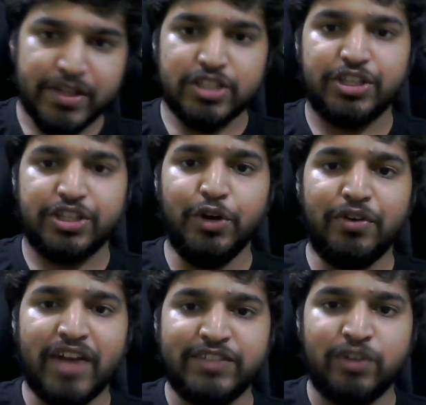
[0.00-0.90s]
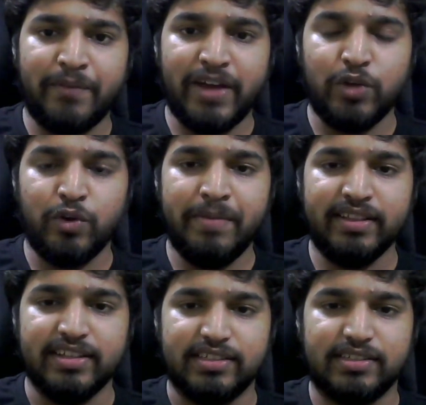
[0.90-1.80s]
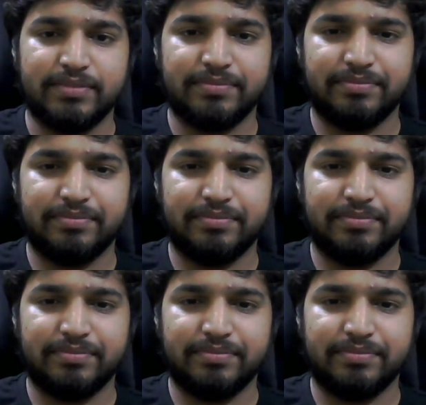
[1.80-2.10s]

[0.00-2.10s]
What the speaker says: So the new transform value would be this.